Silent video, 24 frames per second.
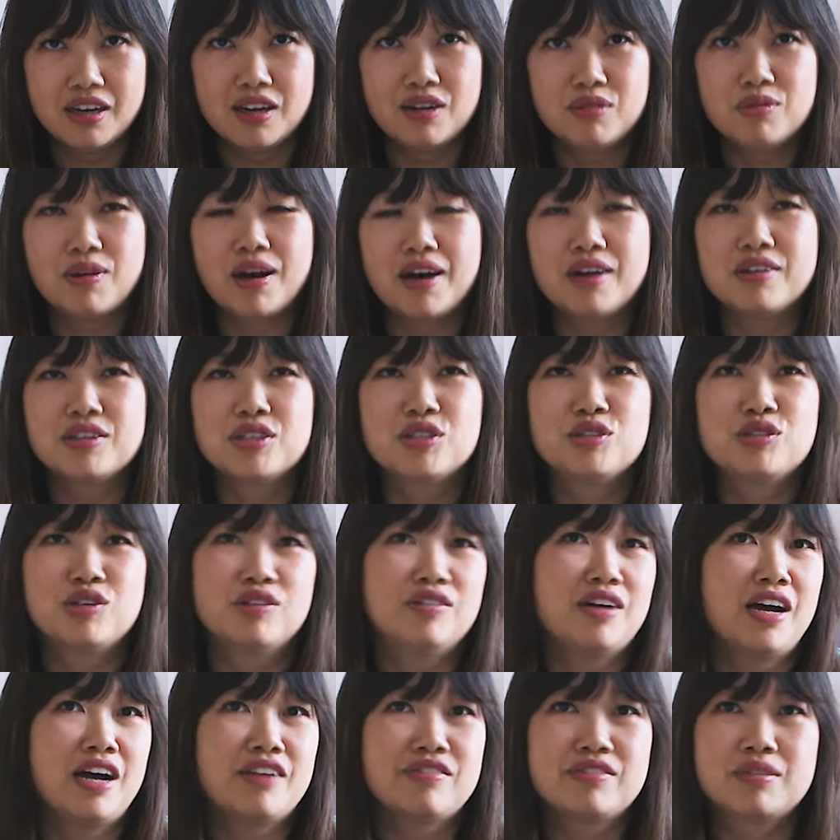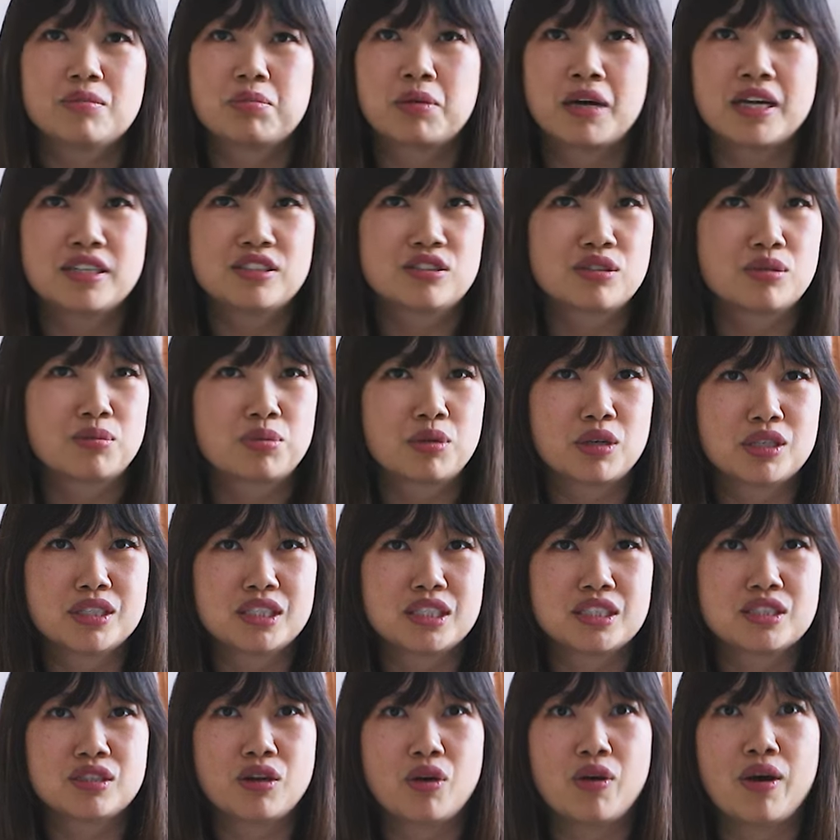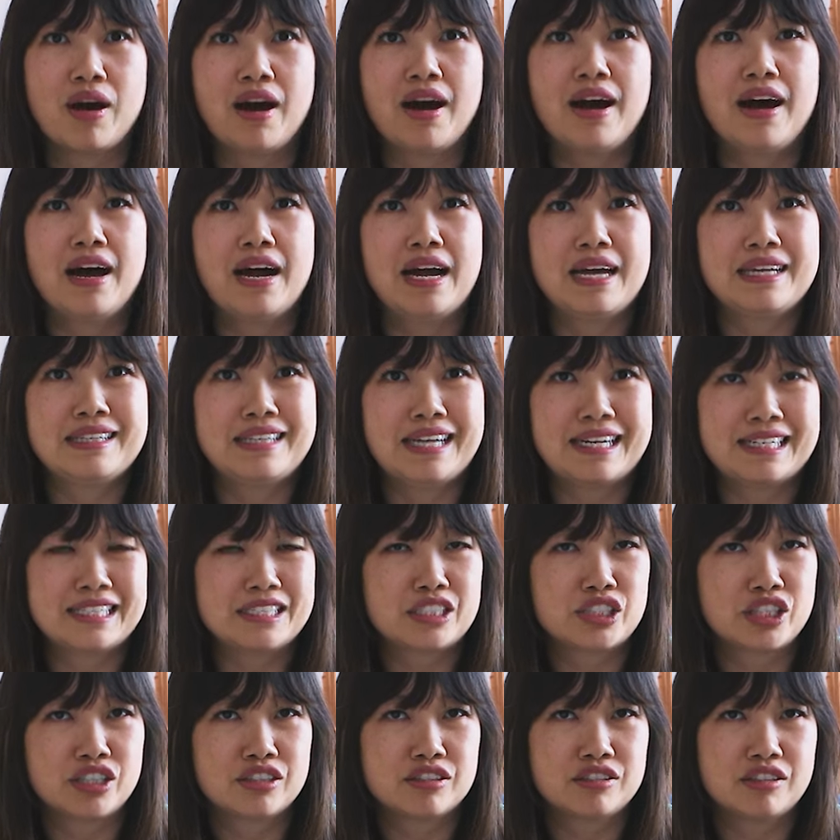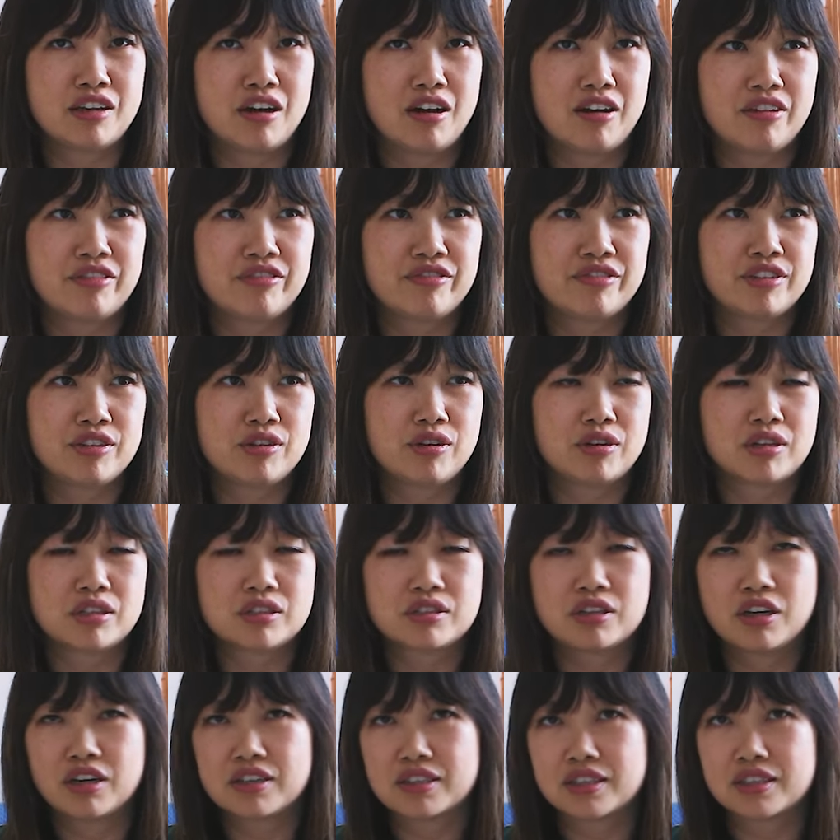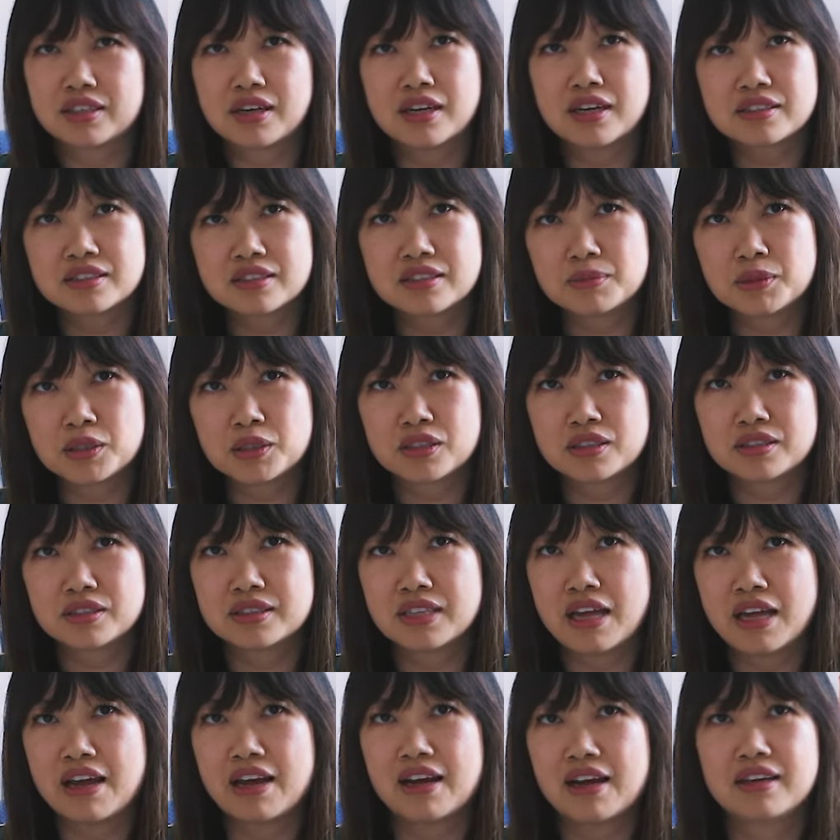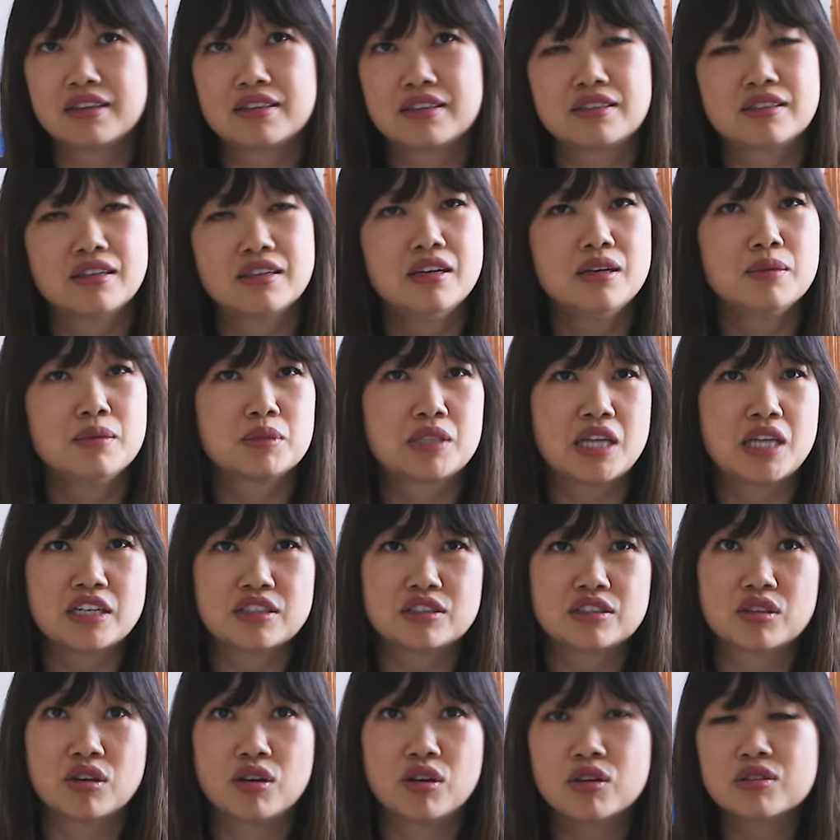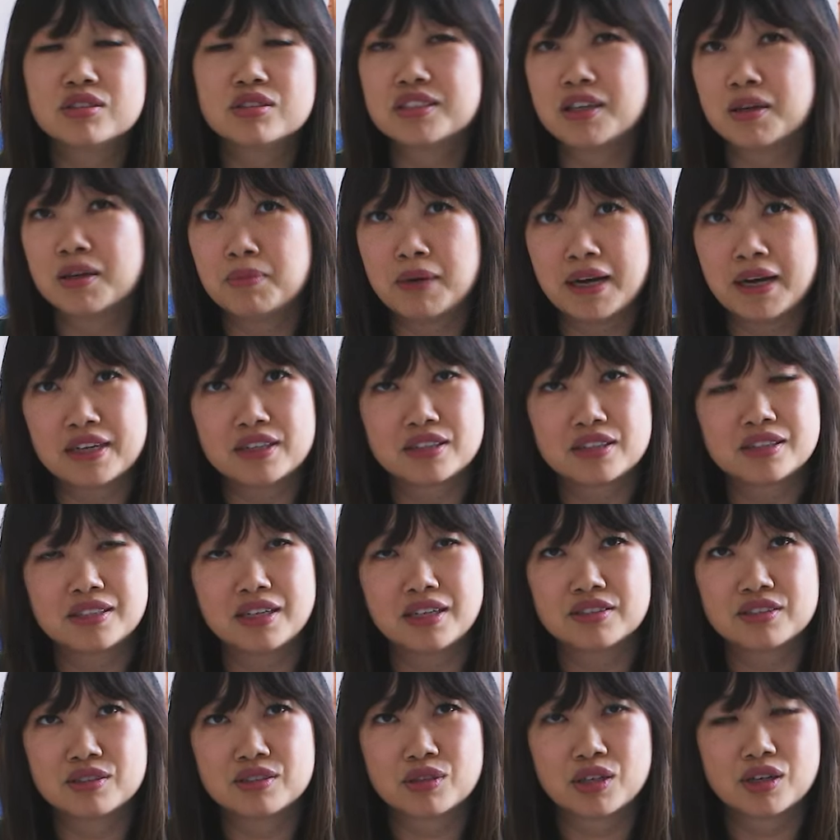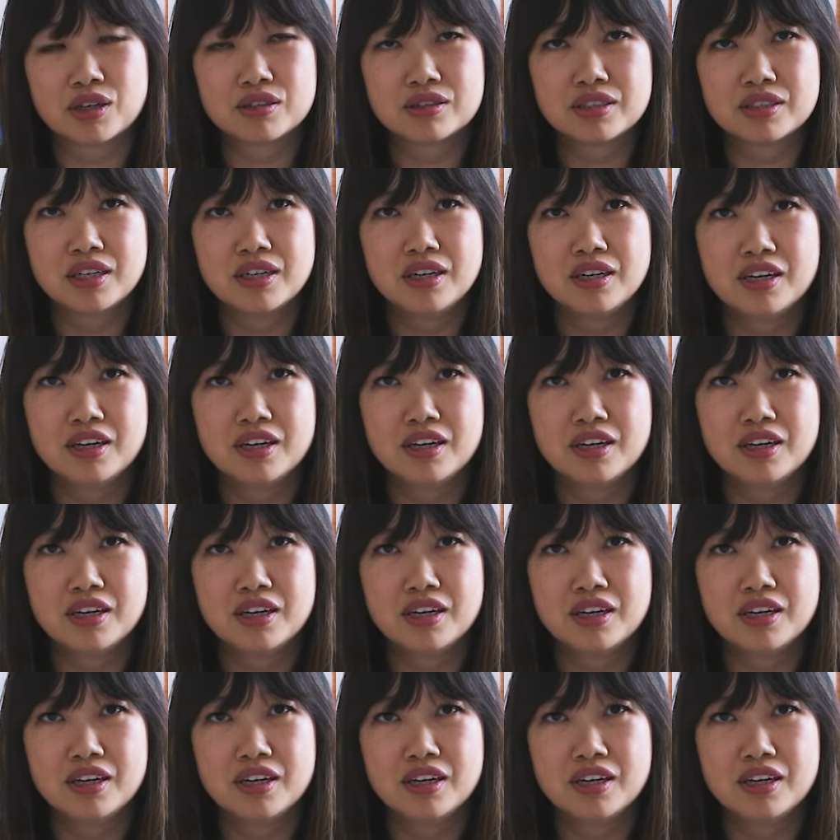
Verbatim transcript: While you don't have to price your prints so high that it turns off your target customers and potential wholesale buyers down the road,